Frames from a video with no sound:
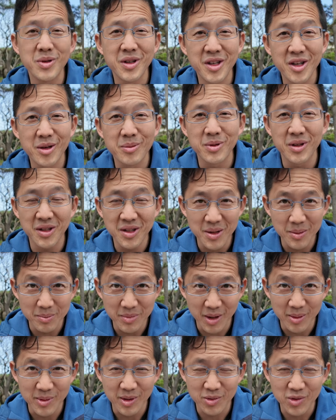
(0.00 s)
be helping keep
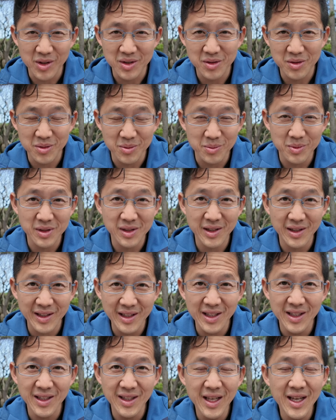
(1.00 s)
public restrooms
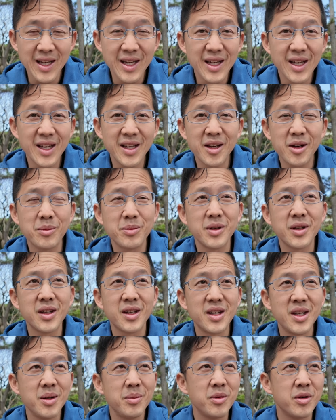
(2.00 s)
clean and helping
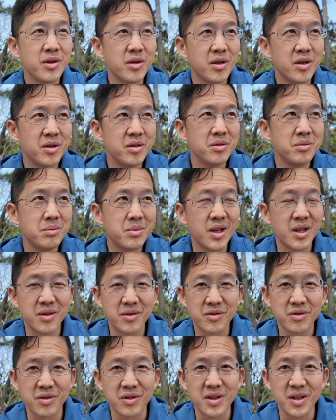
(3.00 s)
keep your own butt
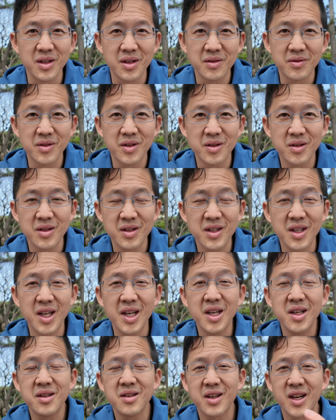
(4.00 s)
free of urine
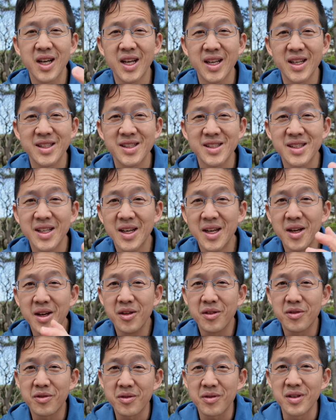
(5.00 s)
and your hands
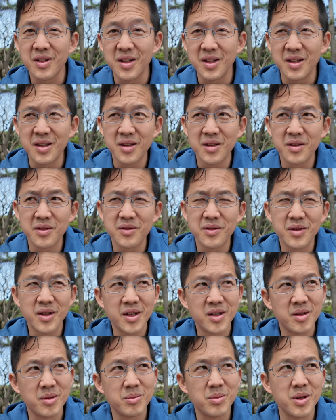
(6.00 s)
free of
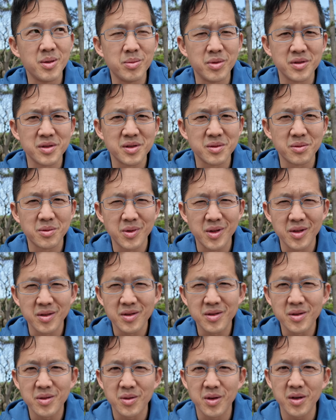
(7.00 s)
other people's
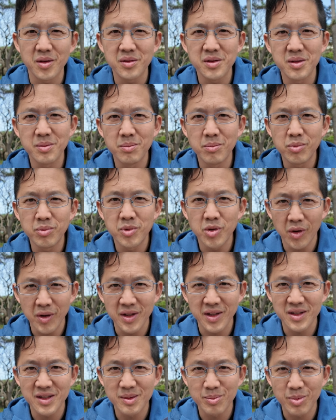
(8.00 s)
weird, gross toilet